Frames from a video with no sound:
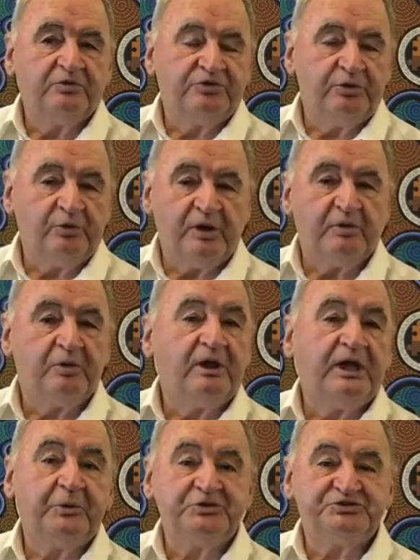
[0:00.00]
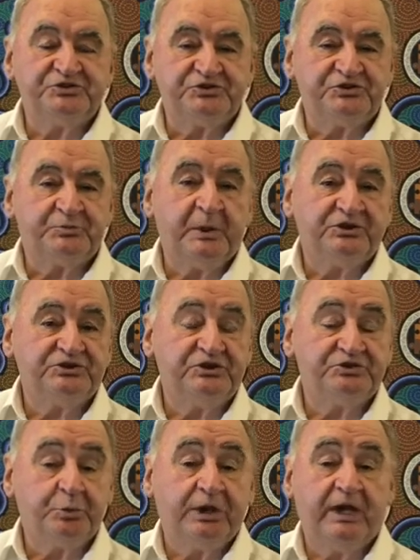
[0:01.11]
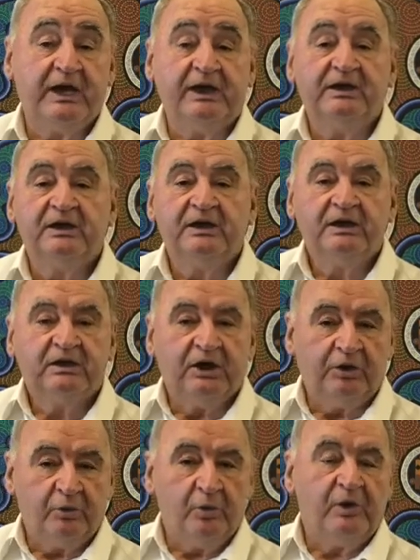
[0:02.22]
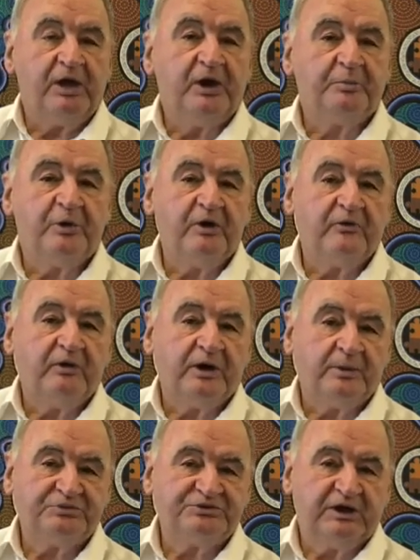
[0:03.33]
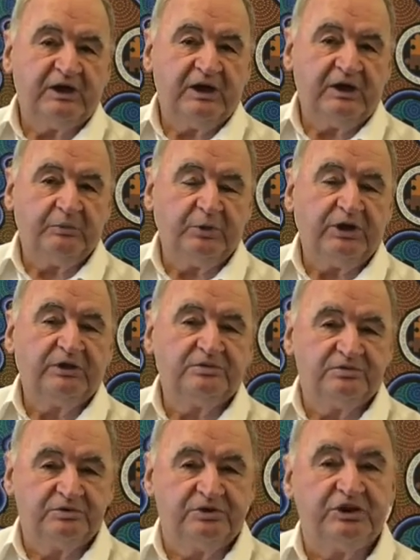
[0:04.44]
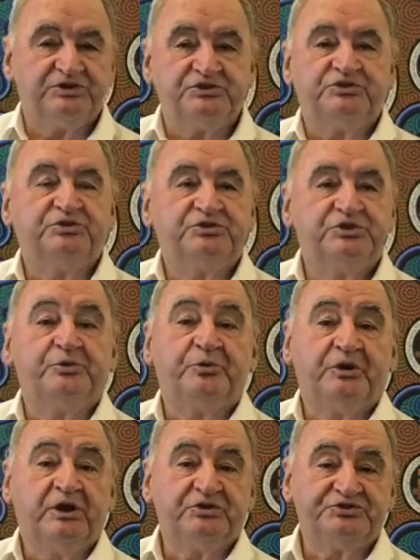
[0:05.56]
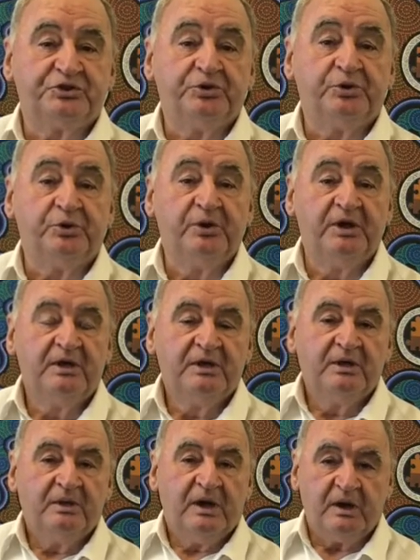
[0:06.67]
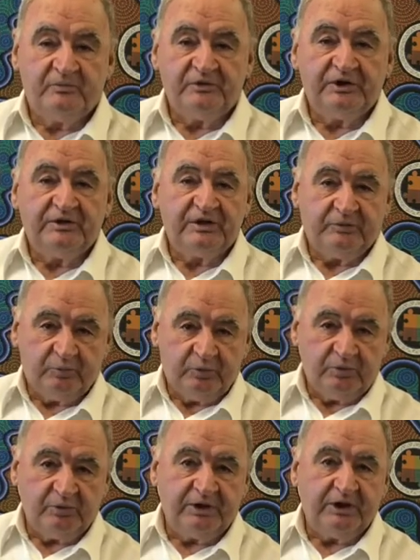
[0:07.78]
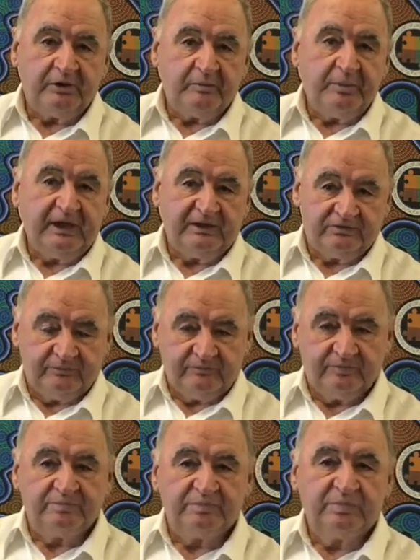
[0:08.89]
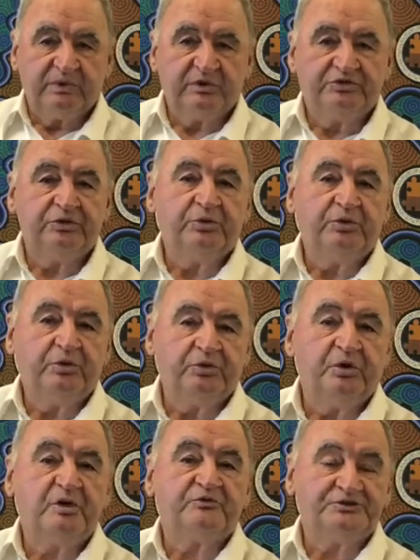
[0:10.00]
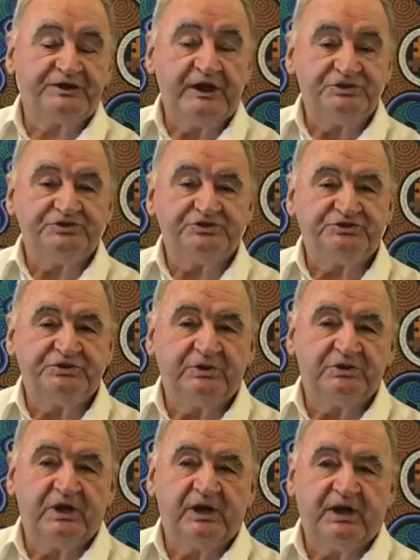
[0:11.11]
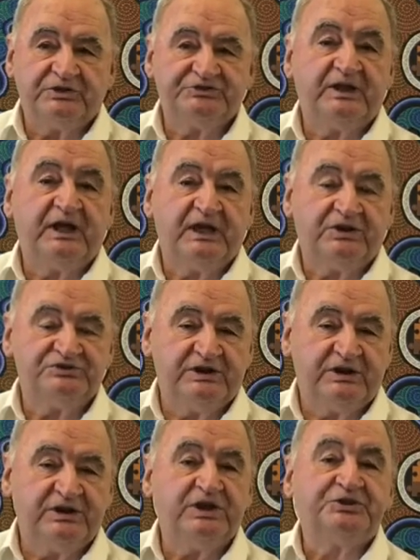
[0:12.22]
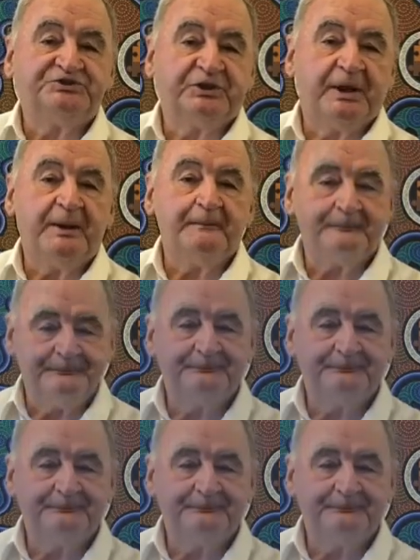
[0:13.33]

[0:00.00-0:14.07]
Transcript: two local languages as much as we can in all our programs, and we teach it to children in school. Hopefully that we'll get it back to conversation stage in years to come.